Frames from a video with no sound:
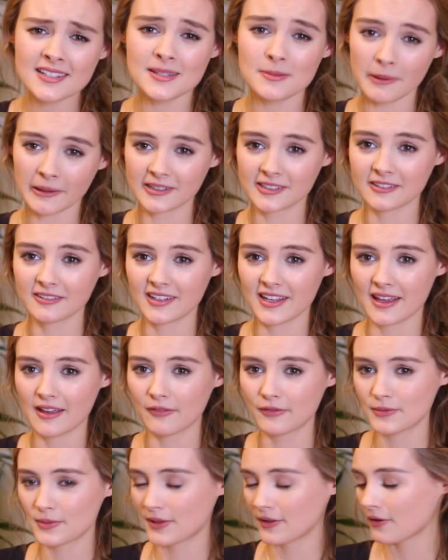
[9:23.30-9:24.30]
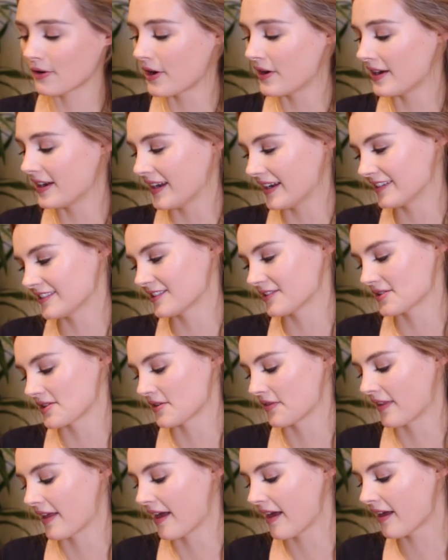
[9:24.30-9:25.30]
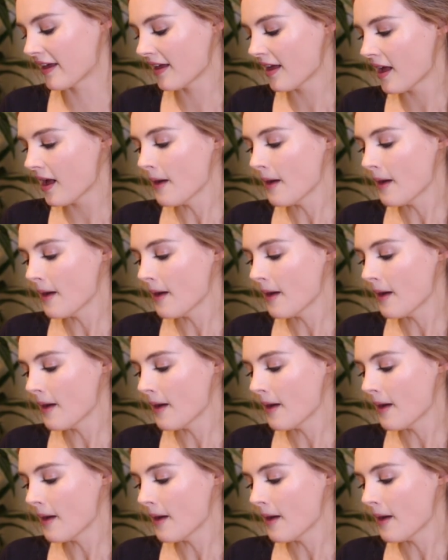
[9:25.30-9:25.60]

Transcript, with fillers: a special gift with your own initials on there,